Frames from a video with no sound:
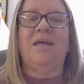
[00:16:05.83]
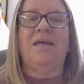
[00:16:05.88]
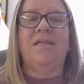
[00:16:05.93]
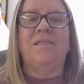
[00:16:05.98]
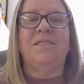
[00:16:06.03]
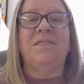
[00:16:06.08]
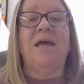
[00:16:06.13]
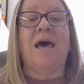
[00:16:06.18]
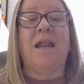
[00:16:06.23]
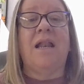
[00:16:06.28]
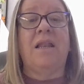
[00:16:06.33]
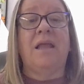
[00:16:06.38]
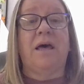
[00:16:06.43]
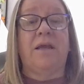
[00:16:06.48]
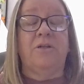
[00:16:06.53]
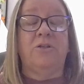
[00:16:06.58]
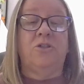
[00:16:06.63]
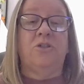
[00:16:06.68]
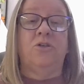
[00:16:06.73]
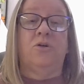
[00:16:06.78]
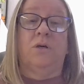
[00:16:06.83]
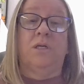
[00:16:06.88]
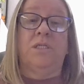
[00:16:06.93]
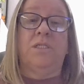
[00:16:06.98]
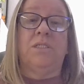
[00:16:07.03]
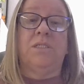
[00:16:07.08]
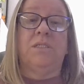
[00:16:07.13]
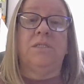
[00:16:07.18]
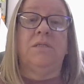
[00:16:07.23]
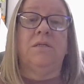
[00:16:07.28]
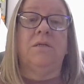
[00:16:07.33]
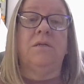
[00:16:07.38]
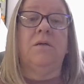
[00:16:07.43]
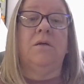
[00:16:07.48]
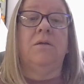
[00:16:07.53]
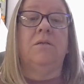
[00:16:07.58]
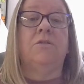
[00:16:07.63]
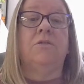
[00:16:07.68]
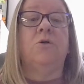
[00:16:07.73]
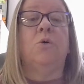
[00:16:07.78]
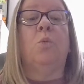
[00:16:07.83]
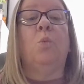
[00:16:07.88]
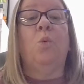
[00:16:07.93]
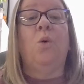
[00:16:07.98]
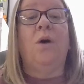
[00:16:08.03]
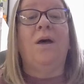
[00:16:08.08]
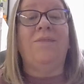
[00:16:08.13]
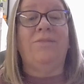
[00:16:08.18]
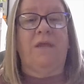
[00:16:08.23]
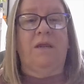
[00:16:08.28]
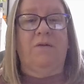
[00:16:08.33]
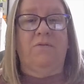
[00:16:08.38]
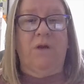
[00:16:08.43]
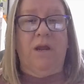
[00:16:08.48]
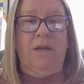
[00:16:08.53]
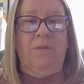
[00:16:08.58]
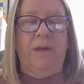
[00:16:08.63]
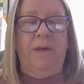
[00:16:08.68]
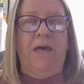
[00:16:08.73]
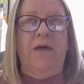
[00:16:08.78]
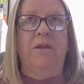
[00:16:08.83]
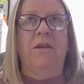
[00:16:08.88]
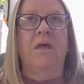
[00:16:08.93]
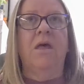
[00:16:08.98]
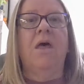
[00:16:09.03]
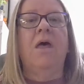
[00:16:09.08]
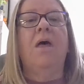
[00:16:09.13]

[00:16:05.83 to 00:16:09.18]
it's not a lot of choice to what they write about.